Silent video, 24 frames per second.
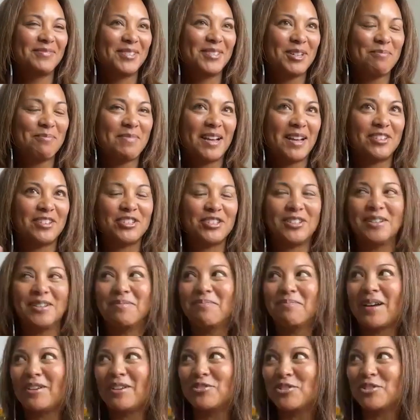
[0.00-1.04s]
compassionate
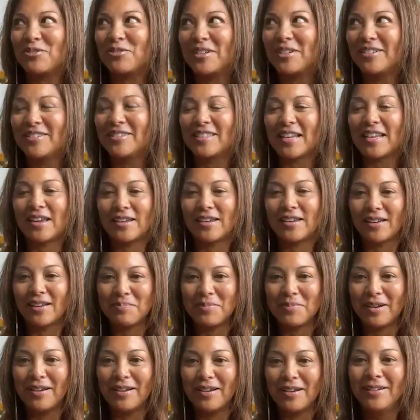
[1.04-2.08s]
boundary saying,
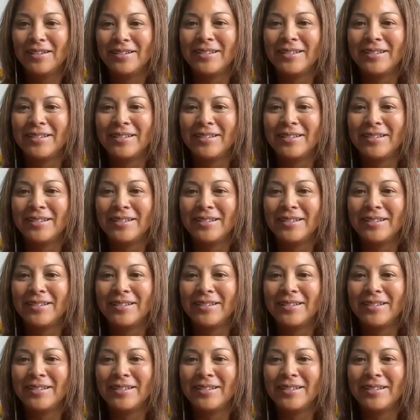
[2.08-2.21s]
but